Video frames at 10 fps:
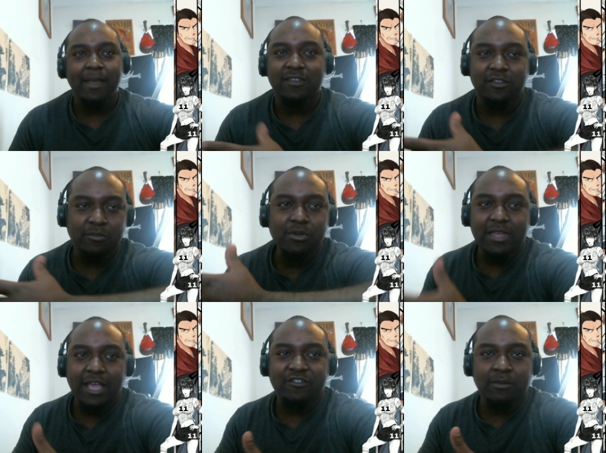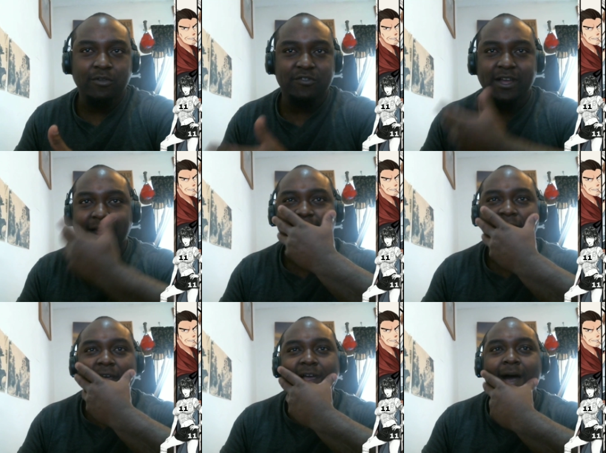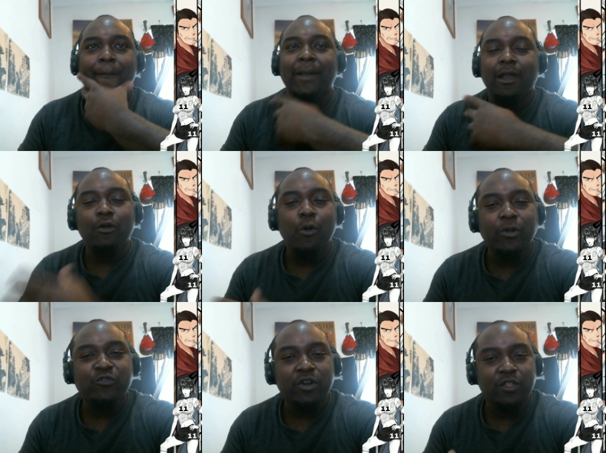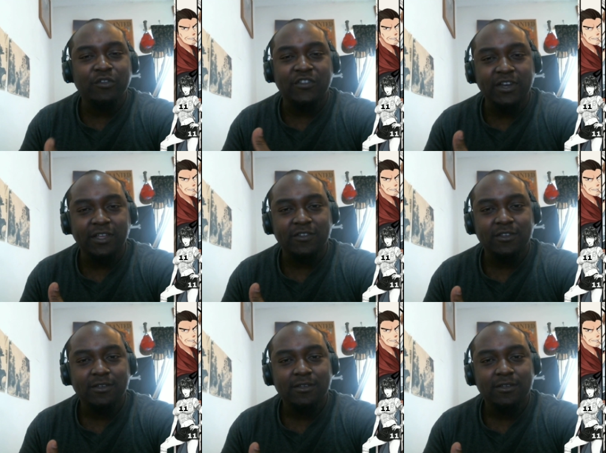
Basically, communication on both sides. But I don't know which one of those it is.